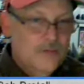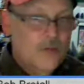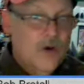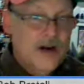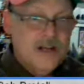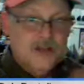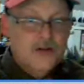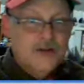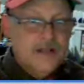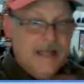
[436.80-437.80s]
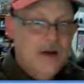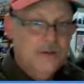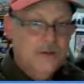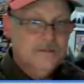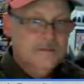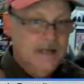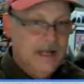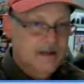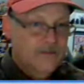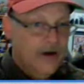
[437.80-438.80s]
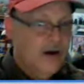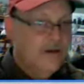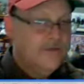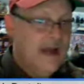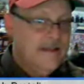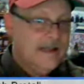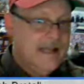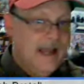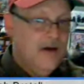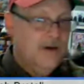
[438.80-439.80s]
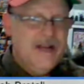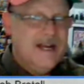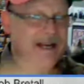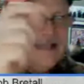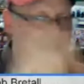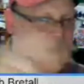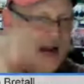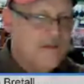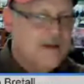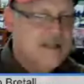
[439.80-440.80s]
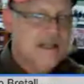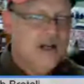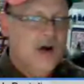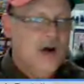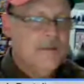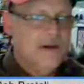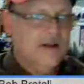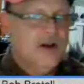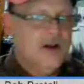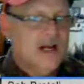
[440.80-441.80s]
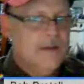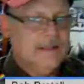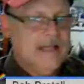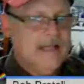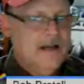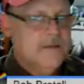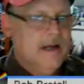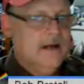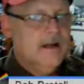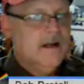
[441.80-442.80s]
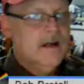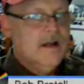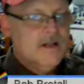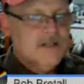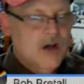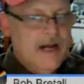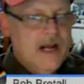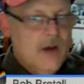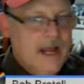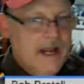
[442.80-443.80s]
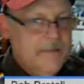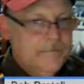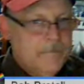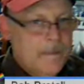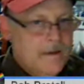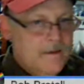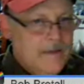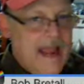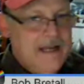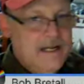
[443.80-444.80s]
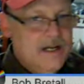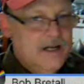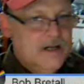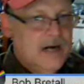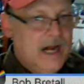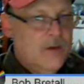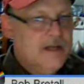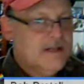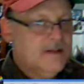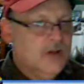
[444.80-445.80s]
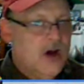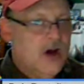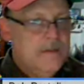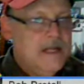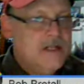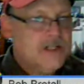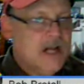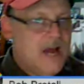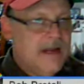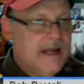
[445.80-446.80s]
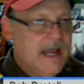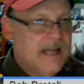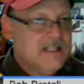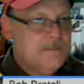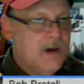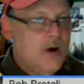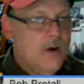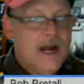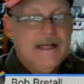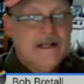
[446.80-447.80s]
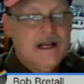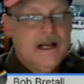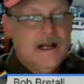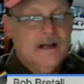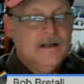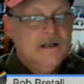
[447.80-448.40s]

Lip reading: where you do the count and verify the count. And we didn't count every single one, but I'll talk about that in a minute. So anyway, that year I went to the Long Beach Comic Expo and I did a